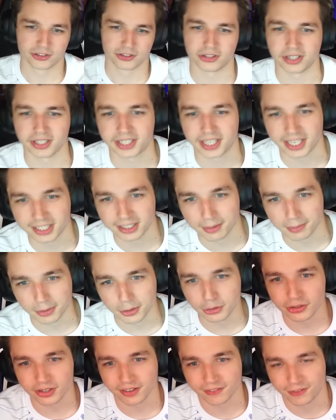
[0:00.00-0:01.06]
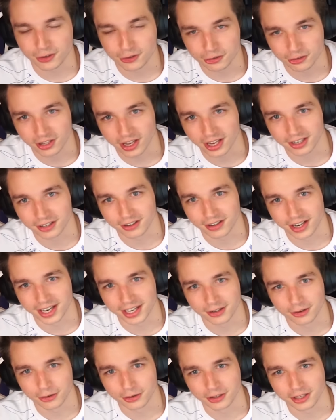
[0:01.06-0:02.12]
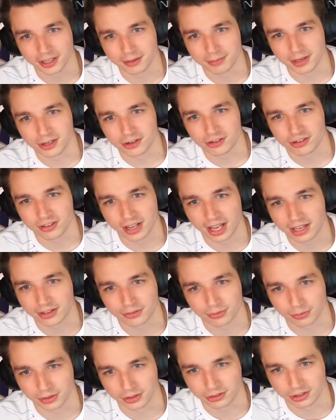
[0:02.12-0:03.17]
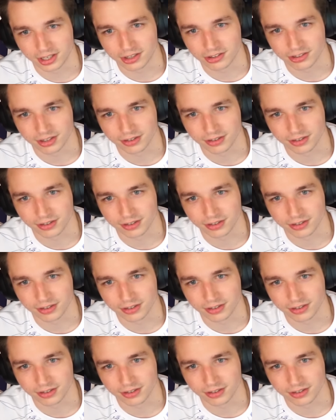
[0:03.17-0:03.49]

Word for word: So the kingdom losing Fisher Tiger and Otohime, that's what changed